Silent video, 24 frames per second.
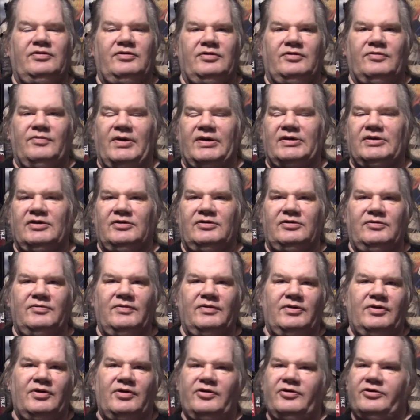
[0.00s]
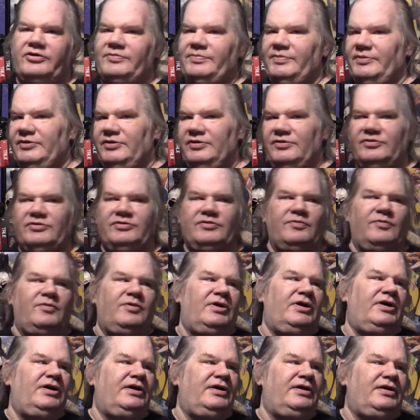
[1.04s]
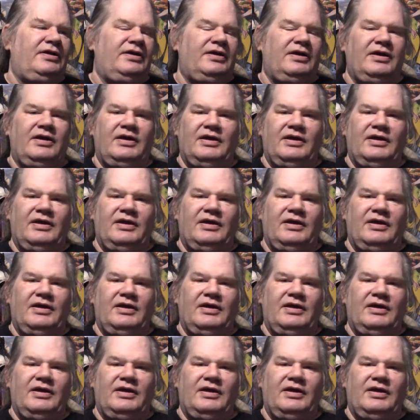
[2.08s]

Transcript: directed two of those, produced one.